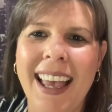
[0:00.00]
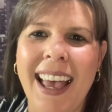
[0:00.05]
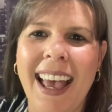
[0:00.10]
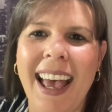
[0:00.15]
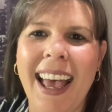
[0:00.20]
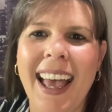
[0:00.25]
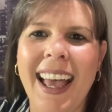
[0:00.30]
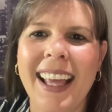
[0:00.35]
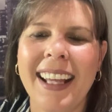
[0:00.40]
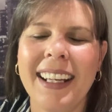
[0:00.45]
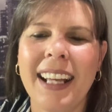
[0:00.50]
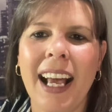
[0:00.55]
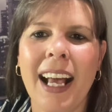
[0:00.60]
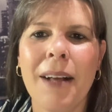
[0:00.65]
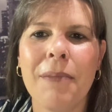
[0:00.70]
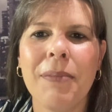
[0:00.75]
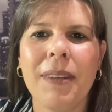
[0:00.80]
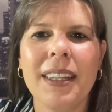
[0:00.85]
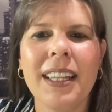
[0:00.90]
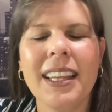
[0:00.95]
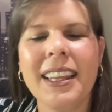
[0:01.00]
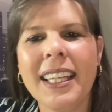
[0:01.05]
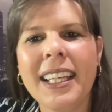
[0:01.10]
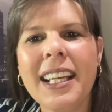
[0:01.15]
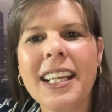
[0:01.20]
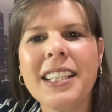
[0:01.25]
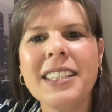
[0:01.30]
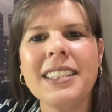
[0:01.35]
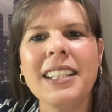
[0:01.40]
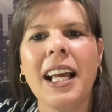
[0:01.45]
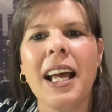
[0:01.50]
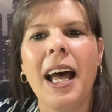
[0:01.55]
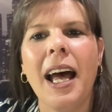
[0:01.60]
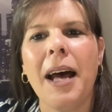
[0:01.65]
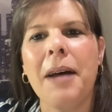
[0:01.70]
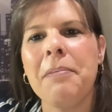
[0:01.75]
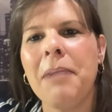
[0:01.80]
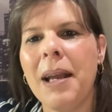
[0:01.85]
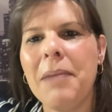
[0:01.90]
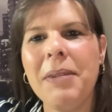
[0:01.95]
And the thing is,
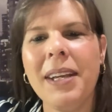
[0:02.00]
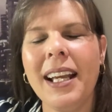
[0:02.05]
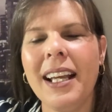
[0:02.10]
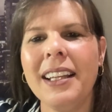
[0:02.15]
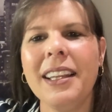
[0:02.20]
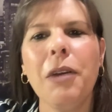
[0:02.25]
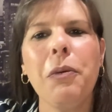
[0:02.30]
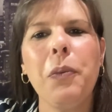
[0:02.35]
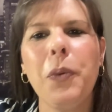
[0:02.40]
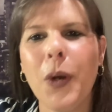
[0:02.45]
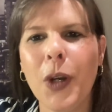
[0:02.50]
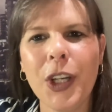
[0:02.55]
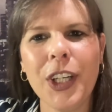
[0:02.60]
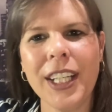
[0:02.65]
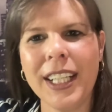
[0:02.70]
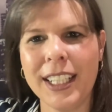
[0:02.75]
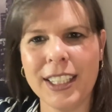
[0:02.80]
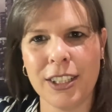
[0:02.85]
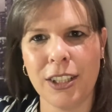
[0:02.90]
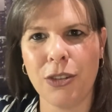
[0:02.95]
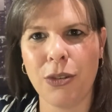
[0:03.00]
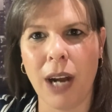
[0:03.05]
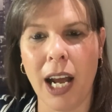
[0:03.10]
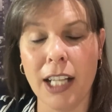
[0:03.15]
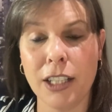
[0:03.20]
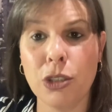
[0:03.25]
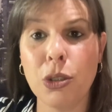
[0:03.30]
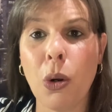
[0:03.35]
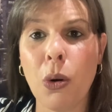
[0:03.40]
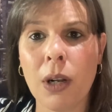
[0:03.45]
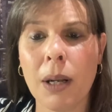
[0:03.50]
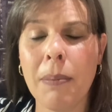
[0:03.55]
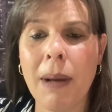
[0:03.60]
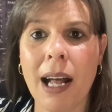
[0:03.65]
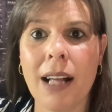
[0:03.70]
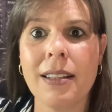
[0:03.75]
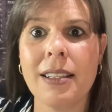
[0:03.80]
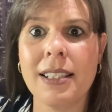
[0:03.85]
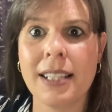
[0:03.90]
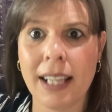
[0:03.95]
maybe the wording isn't right. Talk
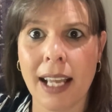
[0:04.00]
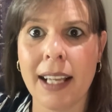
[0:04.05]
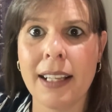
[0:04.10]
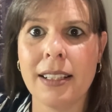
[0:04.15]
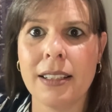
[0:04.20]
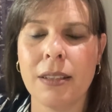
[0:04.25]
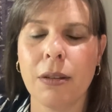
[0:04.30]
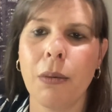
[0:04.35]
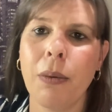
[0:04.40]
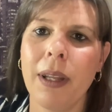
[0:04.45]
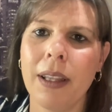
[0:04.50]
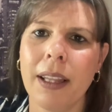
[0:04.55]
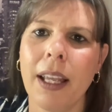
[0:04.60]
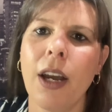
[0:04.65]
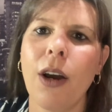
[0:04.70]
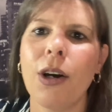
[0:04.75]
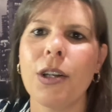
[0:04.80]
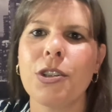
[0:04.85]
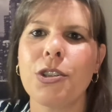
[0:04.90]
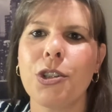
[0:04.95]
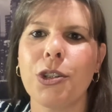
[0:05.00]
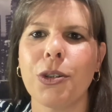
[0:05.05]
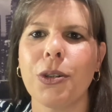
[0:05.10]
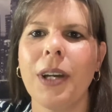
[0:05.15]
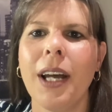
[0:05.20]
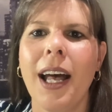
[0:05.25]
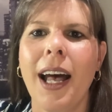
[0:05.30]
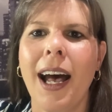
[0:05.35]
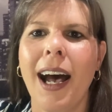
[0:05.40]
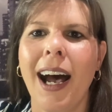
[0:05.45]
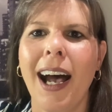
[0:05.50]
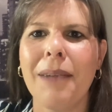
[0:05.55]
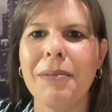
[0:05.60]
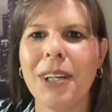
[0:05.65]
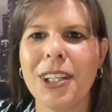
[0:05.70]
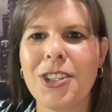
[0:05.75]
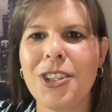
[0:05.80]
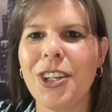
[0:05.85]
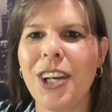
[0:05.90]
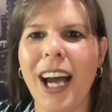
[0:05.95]
about sex when they are 2. I'm
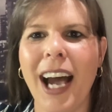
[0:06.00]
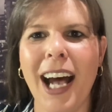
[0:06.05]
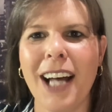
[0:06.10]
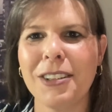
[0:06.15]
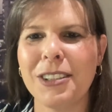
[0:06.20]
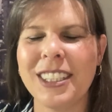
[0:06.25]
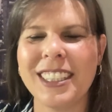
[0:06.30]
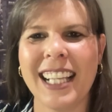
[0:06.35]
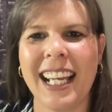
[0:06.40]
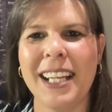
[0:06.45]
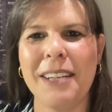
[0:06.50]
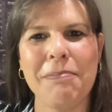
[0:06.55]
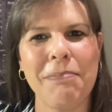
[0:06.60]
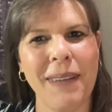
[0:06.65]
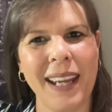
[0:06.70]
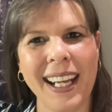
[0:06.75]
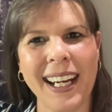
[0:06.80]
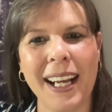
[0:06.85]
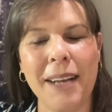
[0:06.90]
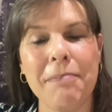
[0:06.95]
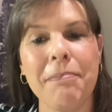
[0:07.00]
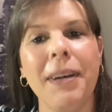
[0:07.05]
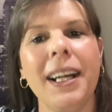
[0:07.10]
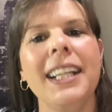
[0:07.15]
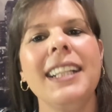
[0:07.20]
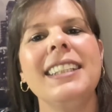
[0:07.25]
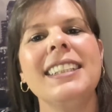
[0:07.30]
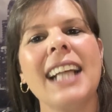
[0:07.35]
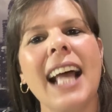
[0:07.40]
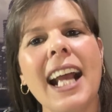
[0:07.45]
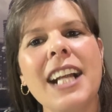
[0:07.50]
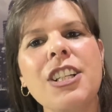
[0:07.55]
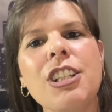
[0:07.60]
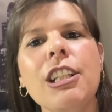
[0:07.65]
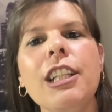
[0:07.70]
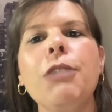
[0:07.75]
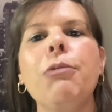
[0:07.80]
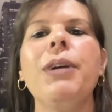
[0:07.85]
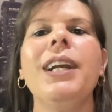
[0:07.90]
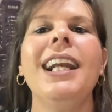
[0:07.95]
not sure how to say it better, but it's
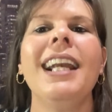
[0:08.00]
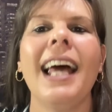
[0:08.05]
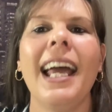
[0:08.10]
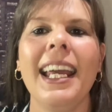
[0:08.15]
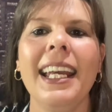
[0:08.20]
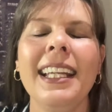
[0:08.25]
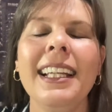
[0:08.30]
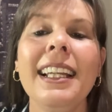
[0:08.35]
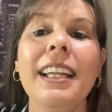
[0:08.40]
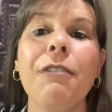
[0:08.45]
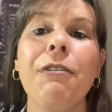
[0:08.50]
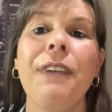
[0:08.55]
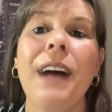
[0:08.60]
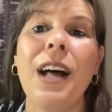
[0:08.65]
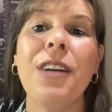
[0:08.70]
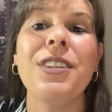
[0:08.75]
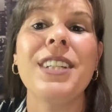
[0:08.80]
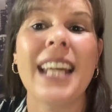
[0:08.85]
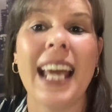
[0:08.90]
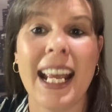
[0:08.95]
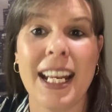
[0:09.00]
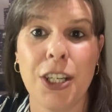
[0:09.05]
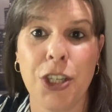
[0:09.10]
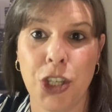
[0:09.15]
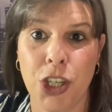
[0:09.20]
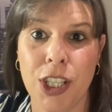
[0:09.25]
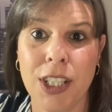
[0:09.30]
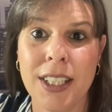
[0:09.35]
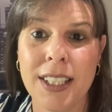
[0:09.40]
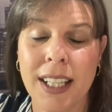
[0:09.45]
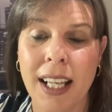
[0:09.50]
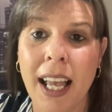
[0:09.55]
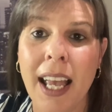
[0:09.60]
actually we're laying the foundations